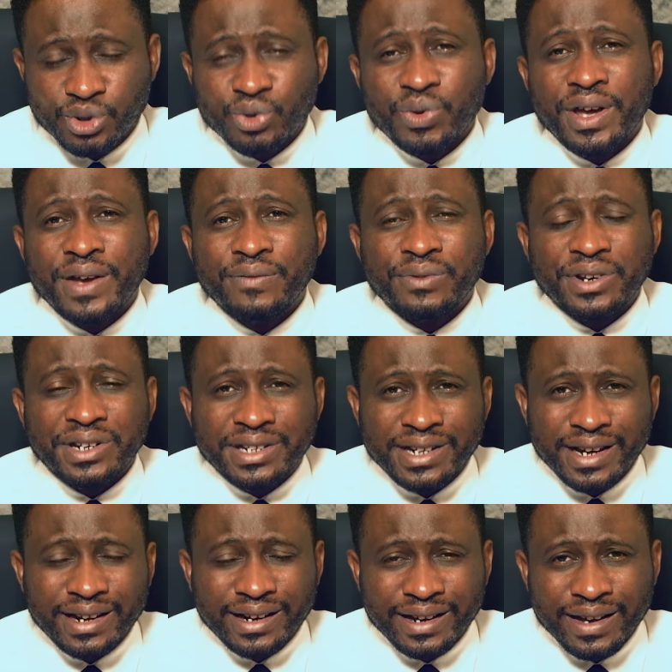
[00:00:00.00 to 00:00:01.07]
to every
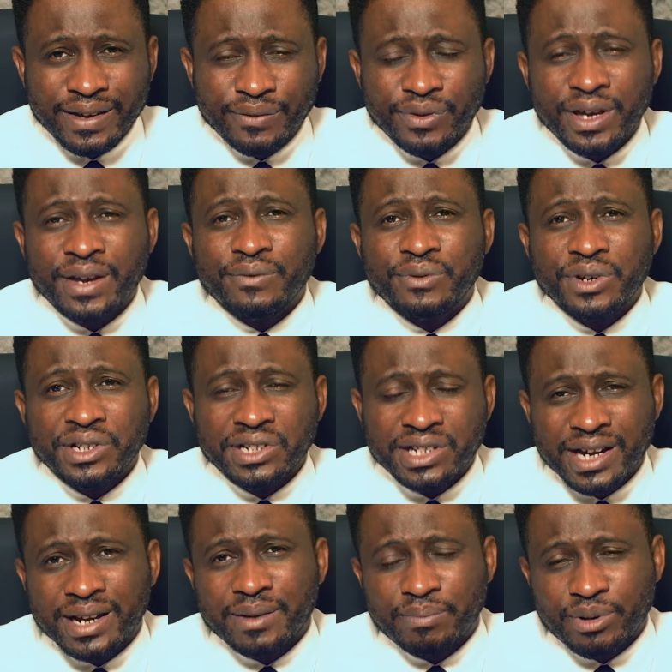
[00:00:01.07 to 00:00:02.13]
dark life, every
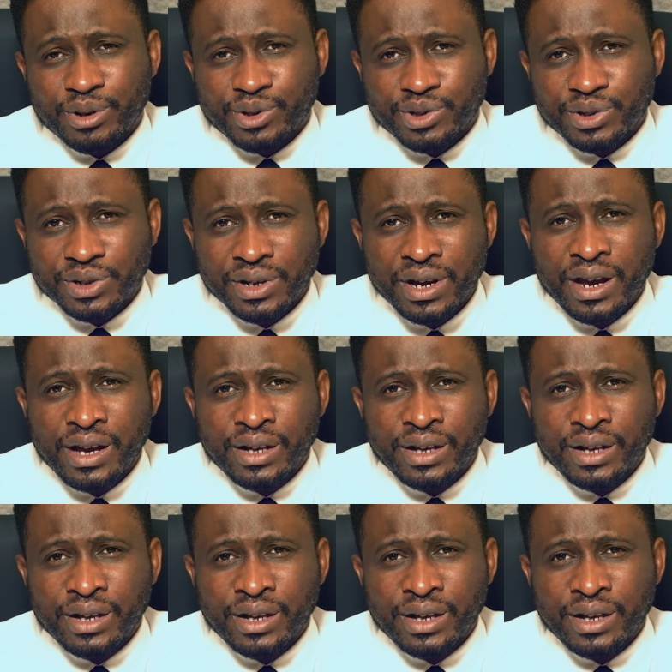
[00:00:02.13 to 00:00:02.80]
dark person.